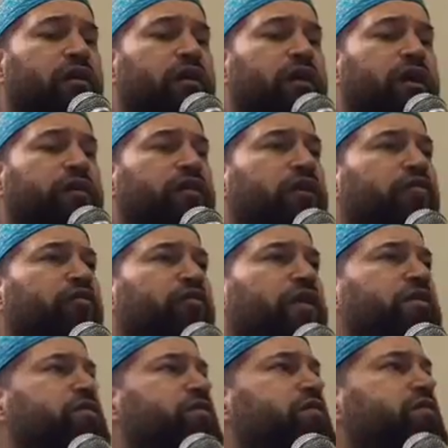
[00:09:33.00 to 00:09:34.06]
and then
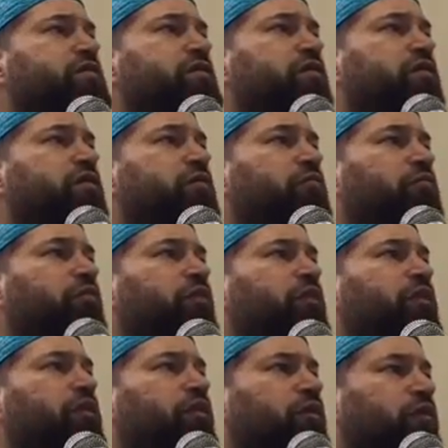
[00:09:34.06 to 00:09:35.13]
face
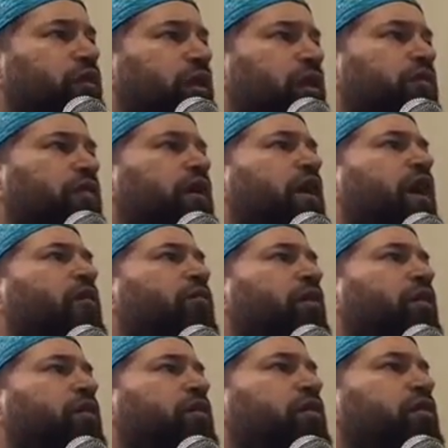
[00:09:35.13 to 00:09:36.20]
the Kaaba